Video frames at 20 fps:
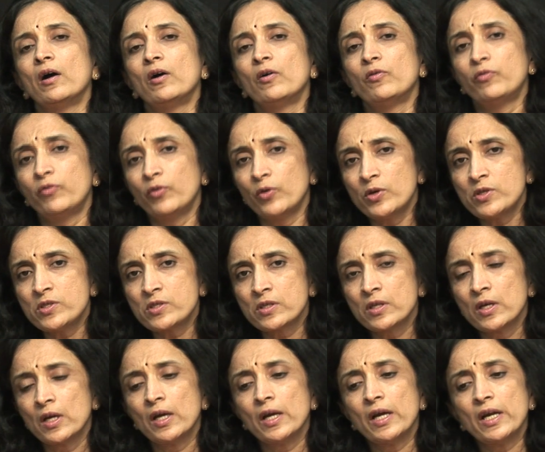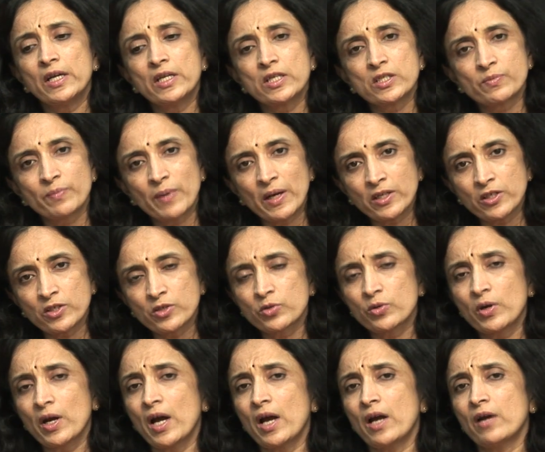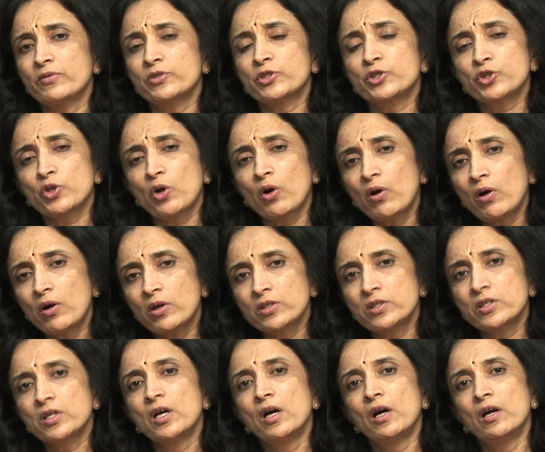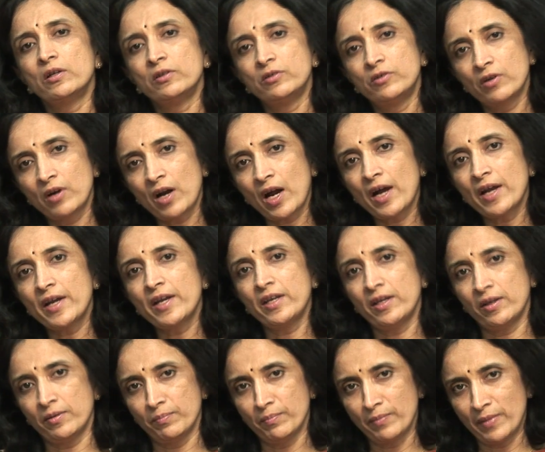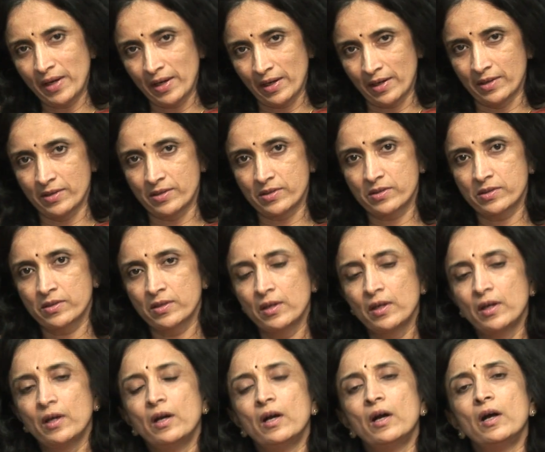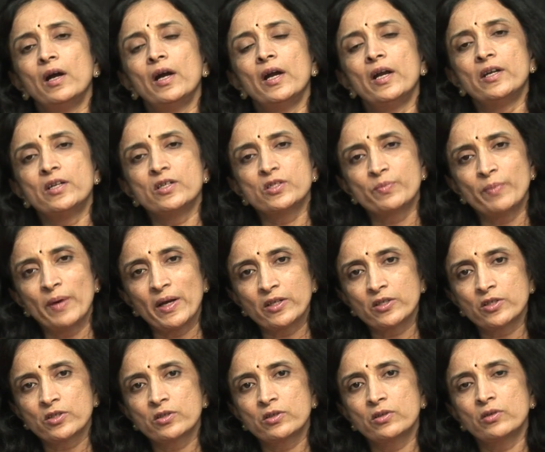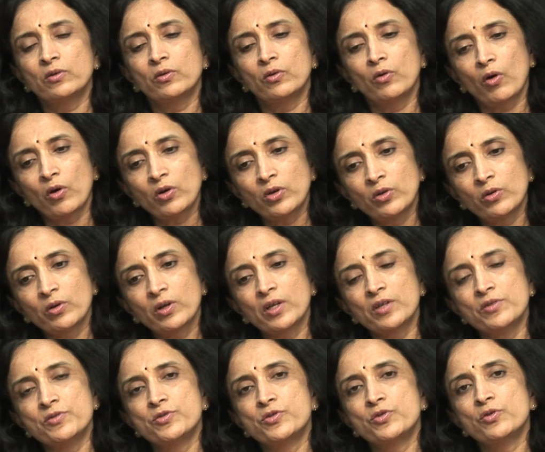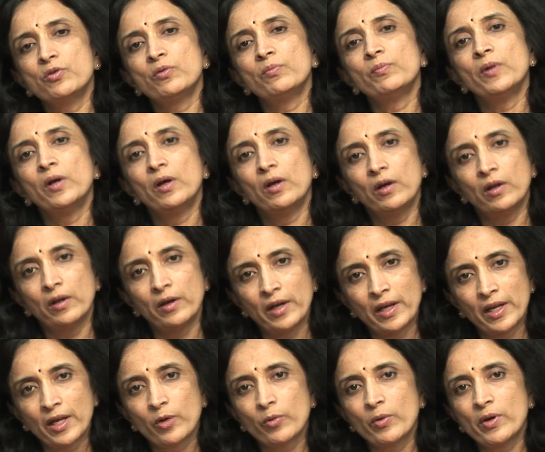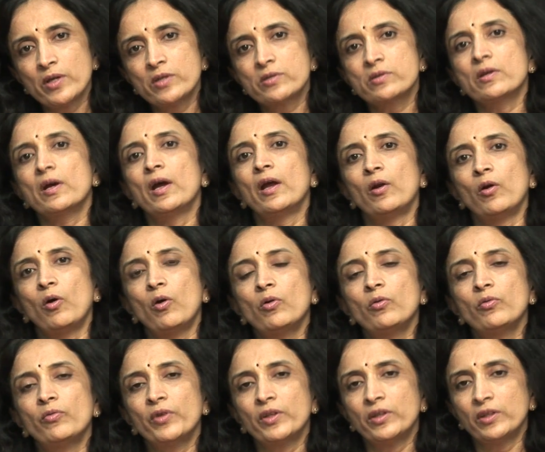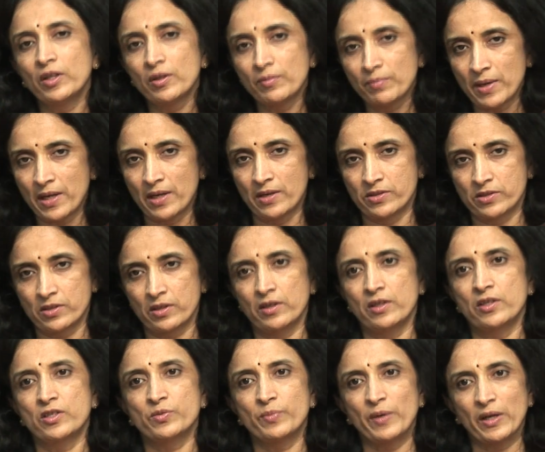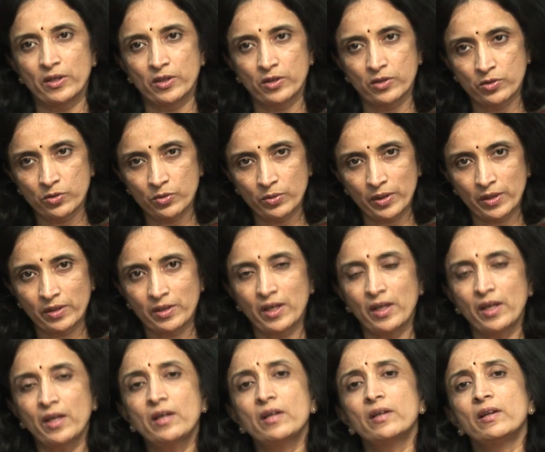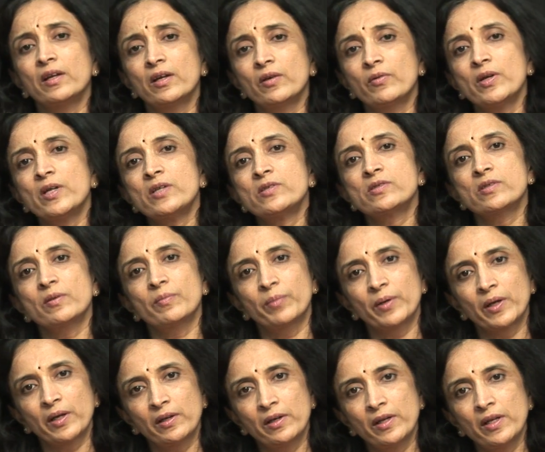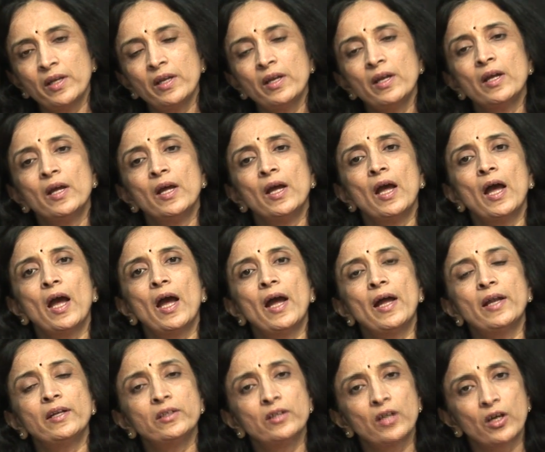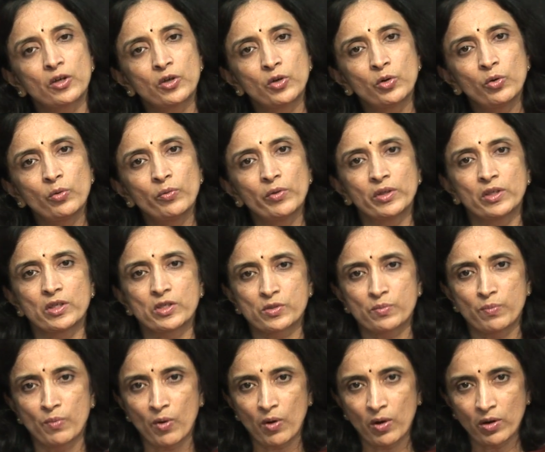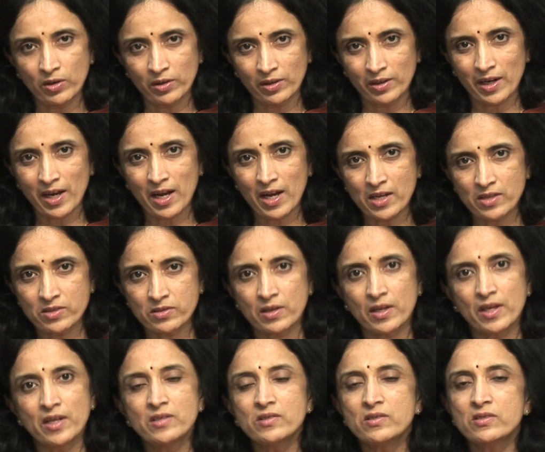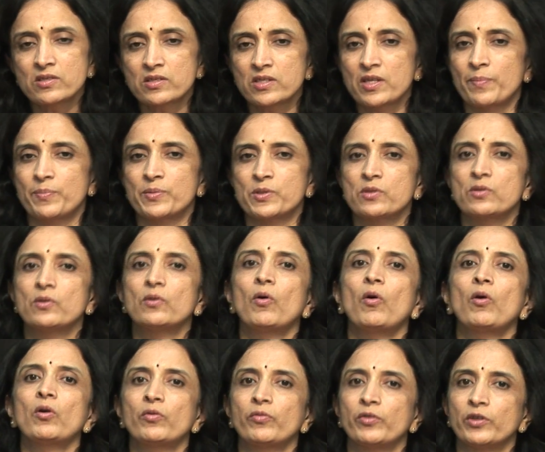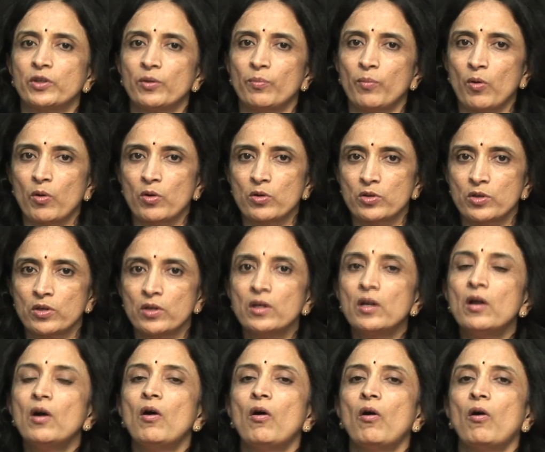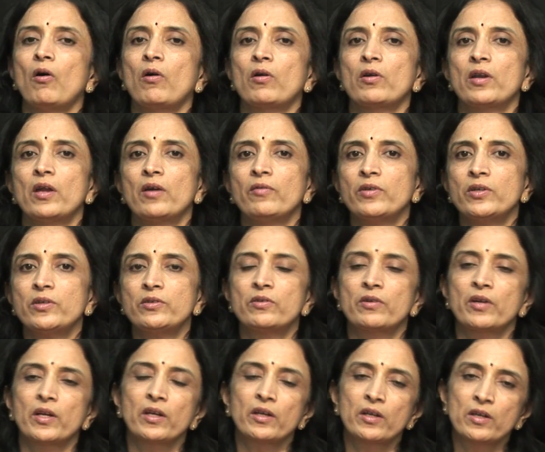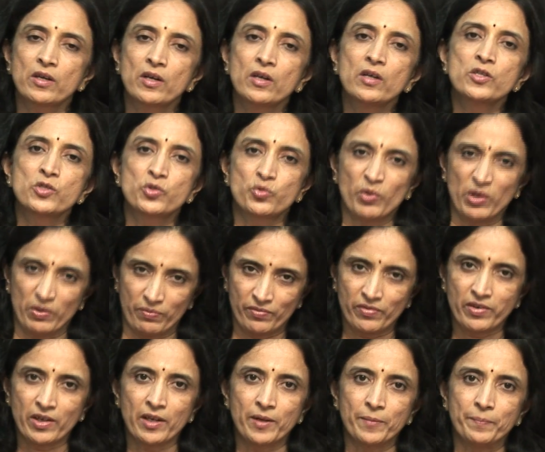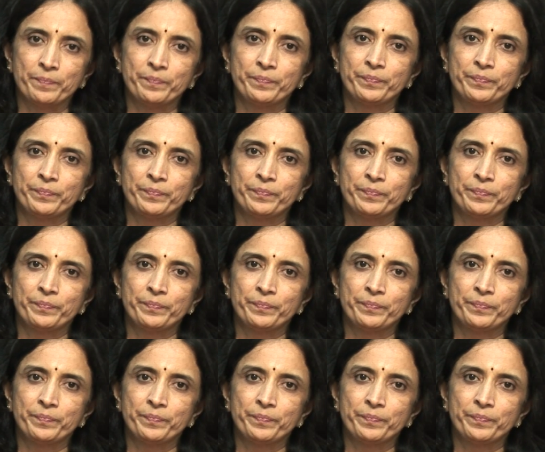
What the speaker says: foods. It is better to have short, dry meals. It is better not to consume liquids along with the meals. It is better to take liquids separately, and that too with a small glass in sips, not with a bottle, or never drink swiftly.